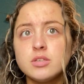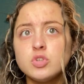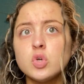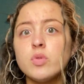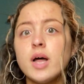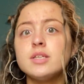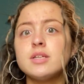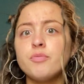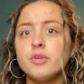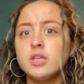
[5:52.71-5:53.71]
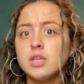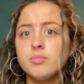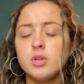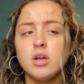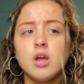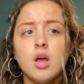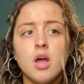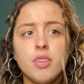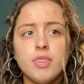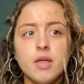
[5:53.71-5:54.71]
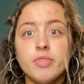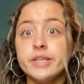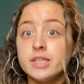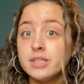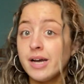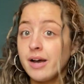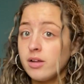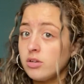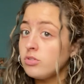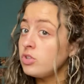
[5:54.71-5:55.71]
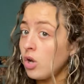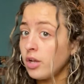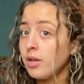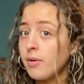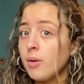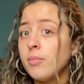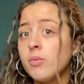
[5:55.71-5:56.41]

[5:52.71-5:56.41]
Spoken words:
So that's definitely something that this is not talking about.